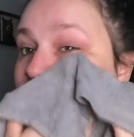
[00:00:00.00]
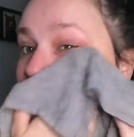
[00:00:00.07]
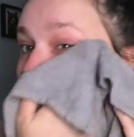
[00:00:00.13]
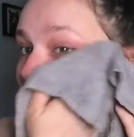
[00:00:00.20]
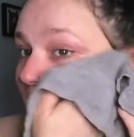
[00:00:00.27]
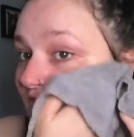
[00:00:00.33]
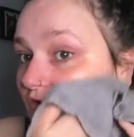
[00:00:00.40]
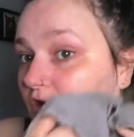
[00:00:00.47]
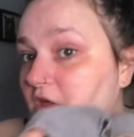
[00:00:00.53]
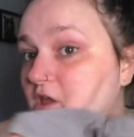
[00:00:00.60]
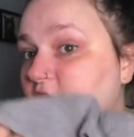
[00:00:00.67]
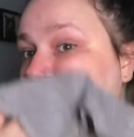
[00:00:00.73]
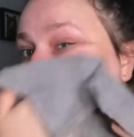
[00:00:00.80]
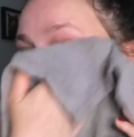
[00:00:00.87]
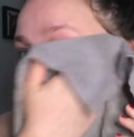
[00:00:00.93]
me feel like I've got the
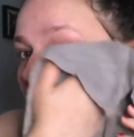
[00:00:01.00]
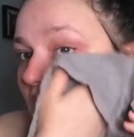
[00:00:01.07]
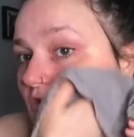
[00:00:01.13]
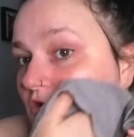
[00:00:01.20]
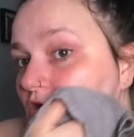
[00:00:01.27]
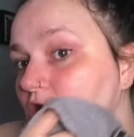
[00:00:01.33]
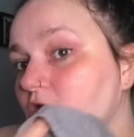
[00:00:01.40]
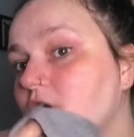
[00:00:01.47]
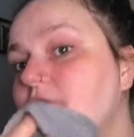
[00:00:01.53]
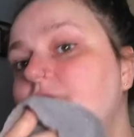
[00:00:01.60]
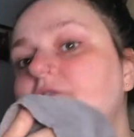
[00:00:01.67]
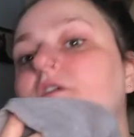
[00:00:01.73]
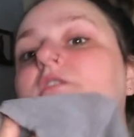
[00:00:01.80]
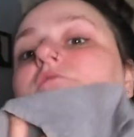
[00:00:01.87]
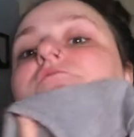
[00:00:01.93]
cleanser all
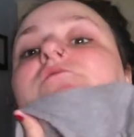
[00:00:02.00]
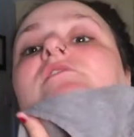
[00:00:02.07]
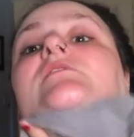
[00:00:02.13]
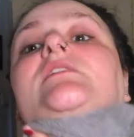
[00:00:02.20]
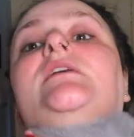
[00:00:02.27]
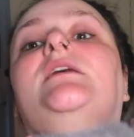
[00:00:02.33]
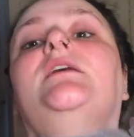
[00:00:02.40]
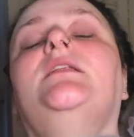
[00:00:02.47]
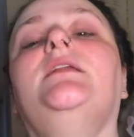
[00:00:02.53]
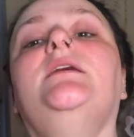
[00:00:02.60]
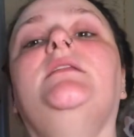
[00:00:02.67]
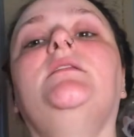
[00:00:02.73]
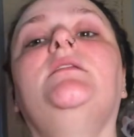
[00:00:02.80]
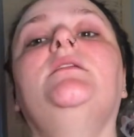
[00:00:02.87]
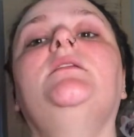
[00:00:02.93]
off, that I've really
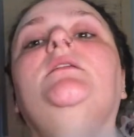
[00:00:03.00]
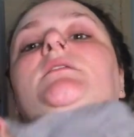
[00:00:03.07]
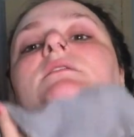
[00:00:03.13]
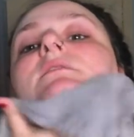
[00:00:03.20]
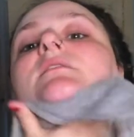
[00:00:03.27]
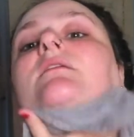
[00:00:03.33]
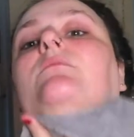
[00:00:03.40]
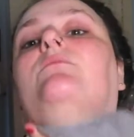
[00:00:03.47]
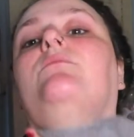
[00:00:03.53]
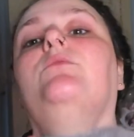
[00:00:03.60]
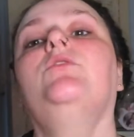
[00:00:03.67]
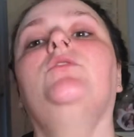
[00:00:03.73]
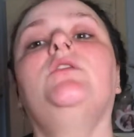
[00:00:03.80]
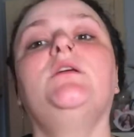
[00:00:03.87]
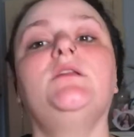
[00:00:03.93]
cleaned these
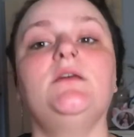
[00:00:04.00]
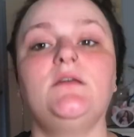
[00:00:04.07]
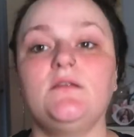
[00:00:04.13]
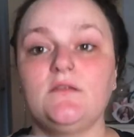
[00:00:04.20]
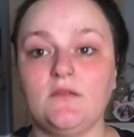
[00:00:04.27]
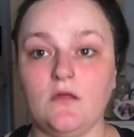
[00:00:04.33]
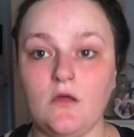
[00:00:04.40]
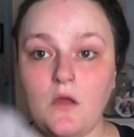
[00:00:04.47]
impurities.